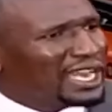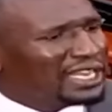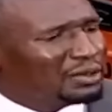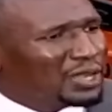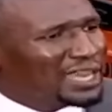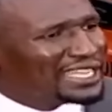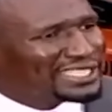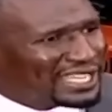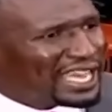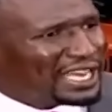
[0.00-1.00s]
where things
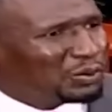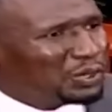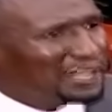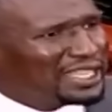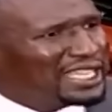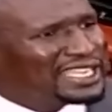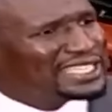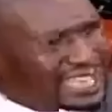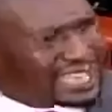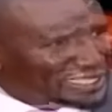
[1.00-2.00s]
that we
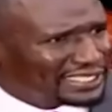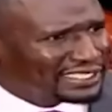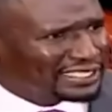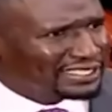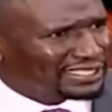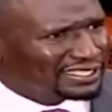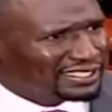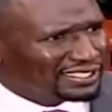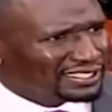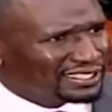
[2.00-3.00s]
understand, things are
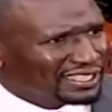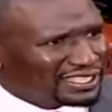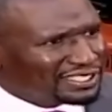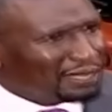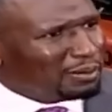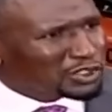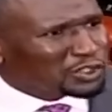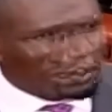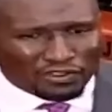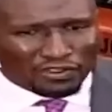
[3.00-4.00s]
tight.
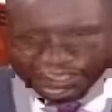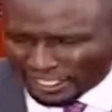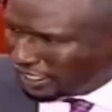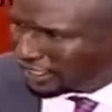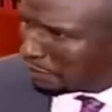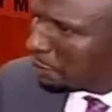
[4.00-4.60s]
It's the